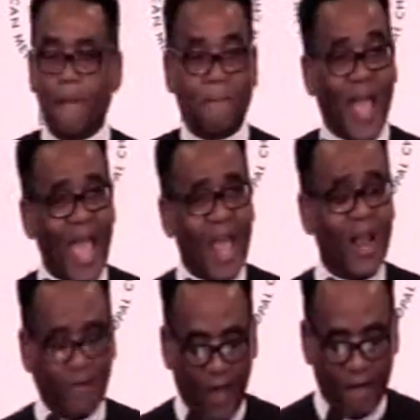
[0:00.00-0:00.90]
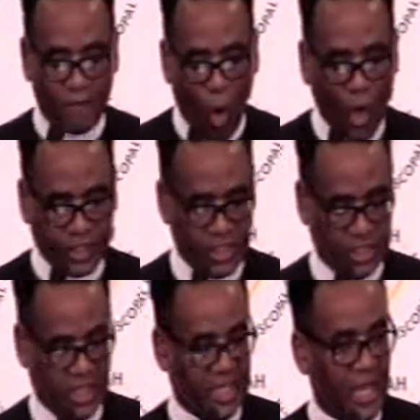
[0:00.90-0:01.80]
banding their voices
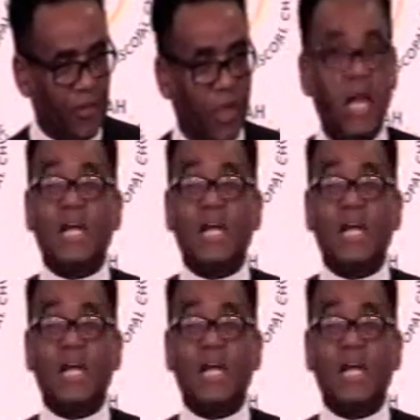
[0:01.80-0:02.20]
together,